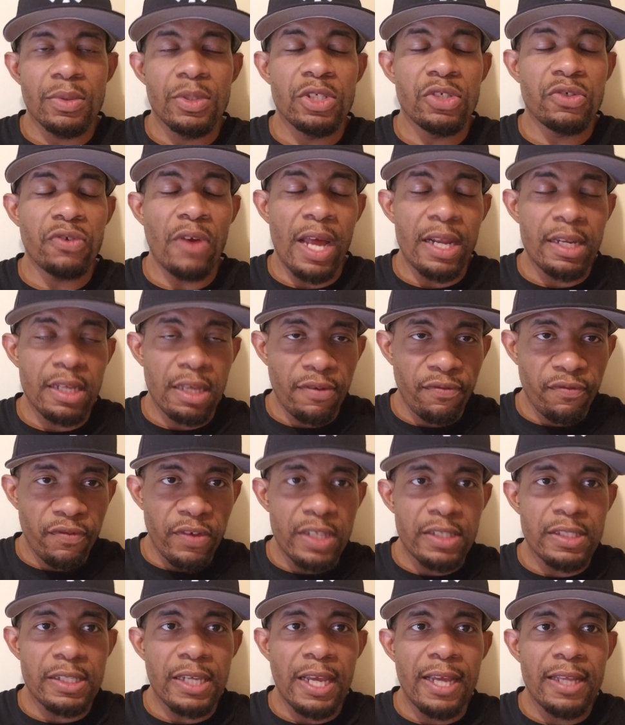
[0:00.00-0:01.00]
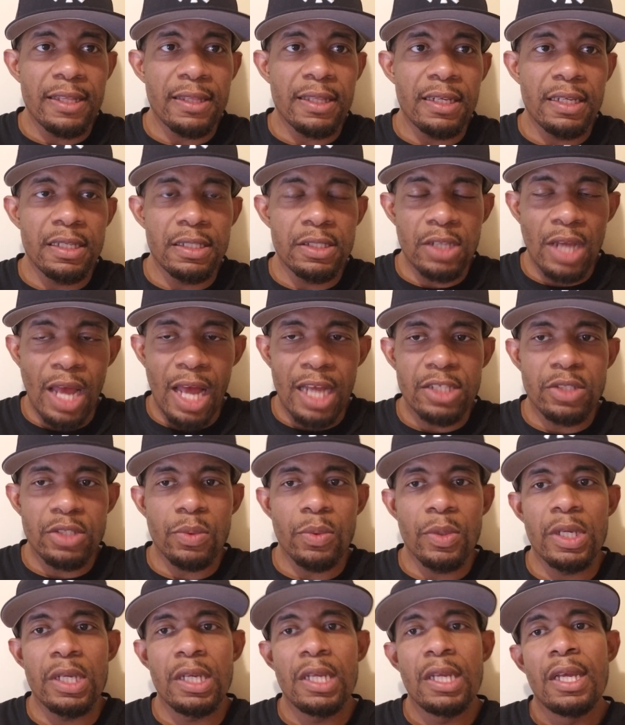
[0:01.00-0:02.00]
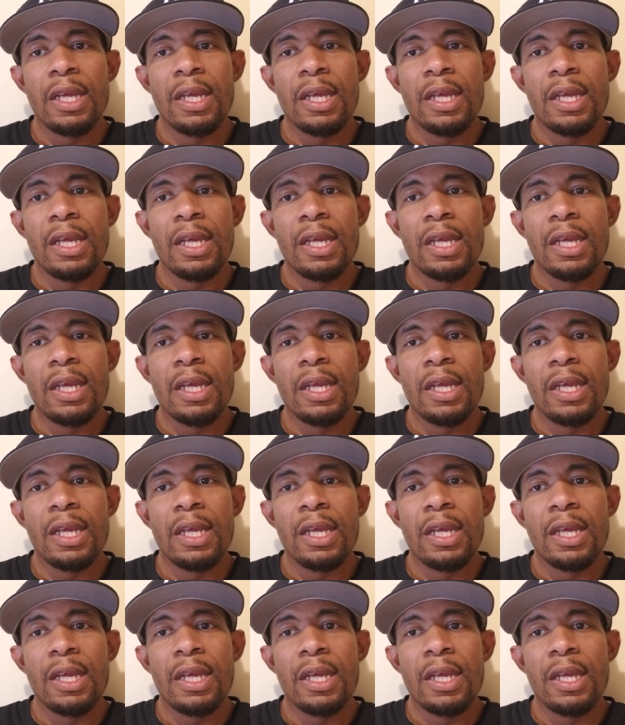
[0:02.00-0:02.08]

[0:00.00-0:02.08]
is trying to convince Anthony Joshua